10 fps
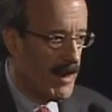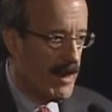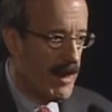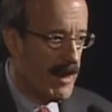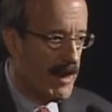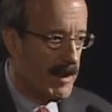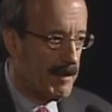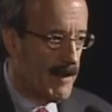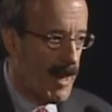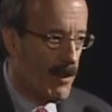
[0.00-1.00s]

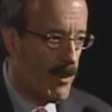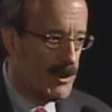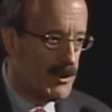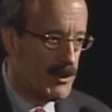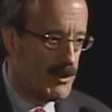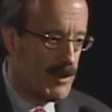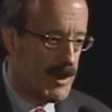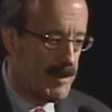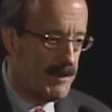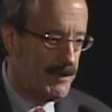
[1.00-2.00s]
I want
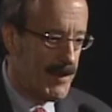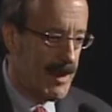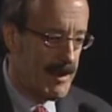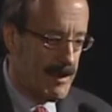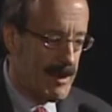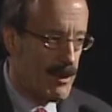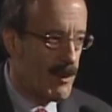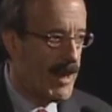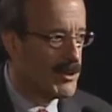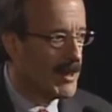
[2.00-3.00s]
to
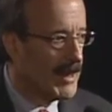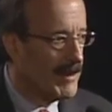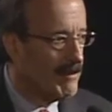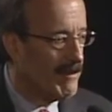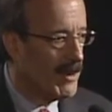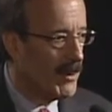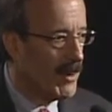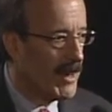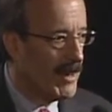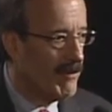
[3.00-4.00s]
congratulate
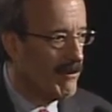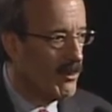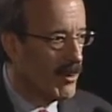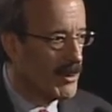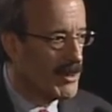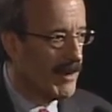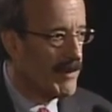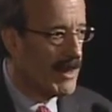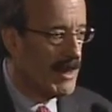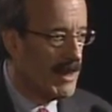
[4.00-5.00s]
VOA for 70
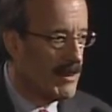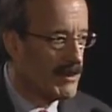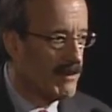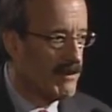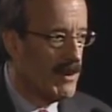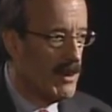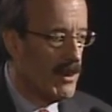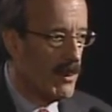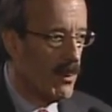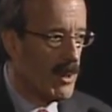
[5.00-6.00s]
years of
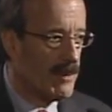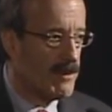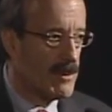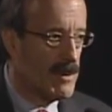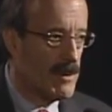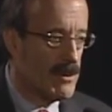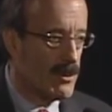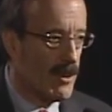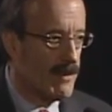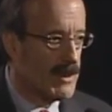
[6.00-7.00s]
wonderful
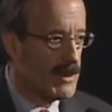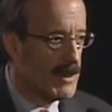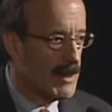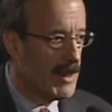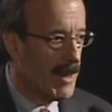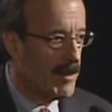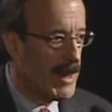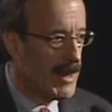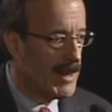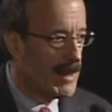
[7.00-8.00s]
service in the
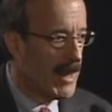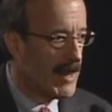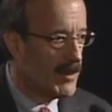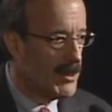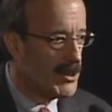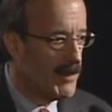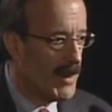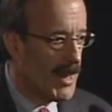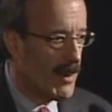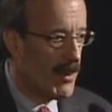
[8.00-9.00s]
Albanian language.
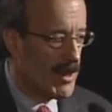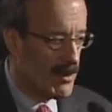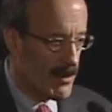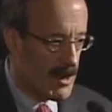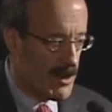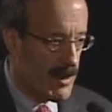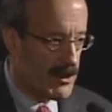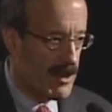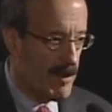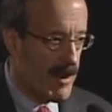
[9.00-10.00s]
I want to
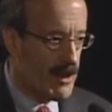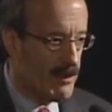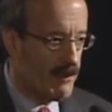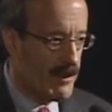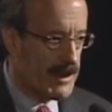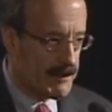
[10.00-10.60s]
congratulate my good friend